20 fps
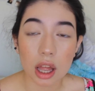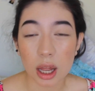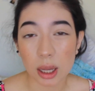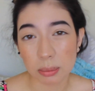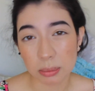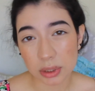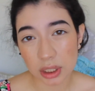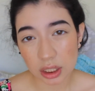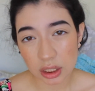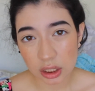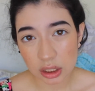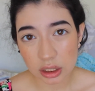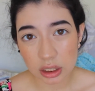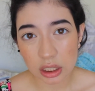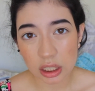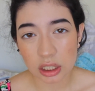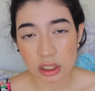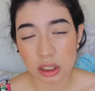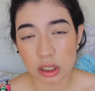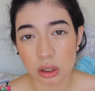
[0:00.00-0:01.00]
I'm kinda
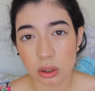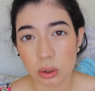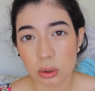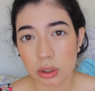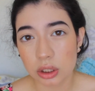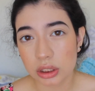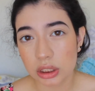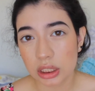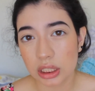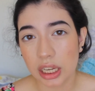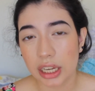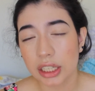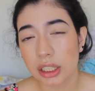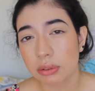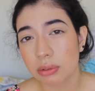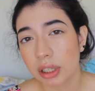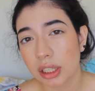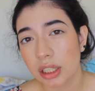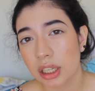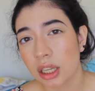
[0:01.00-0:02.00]
gonna lower the lighting
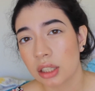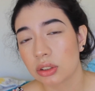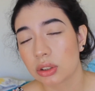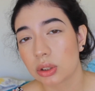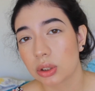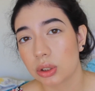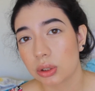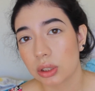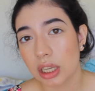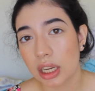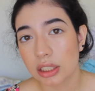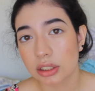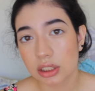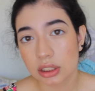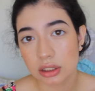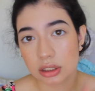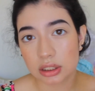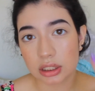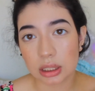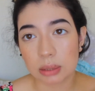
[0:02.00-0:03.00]
right now so you guys
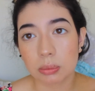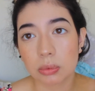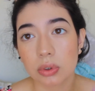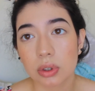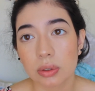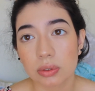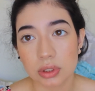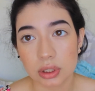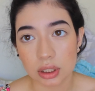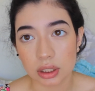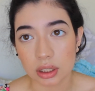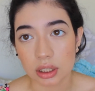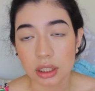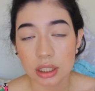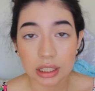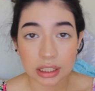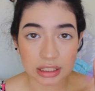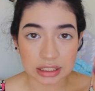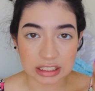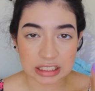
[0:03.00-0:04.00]
can see more of the
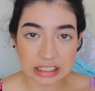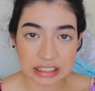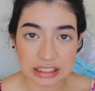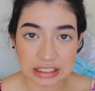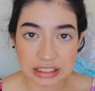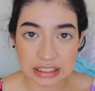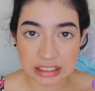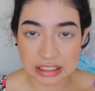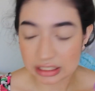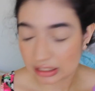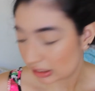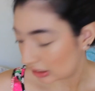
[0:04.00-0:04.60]
intensi-